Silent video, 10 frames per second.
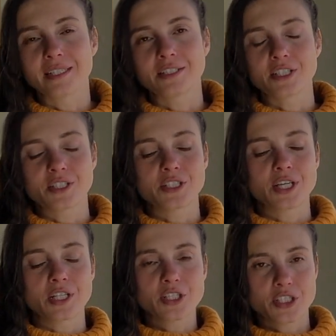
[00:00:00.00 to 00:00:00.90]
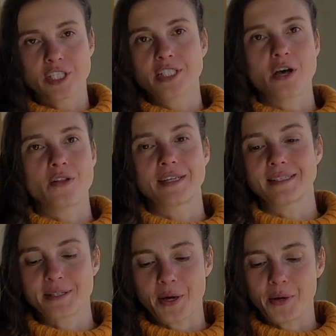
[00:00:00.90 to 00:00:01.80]
It's just delicious on
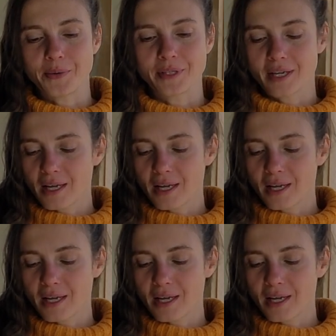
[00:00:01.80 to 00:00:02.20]
its own.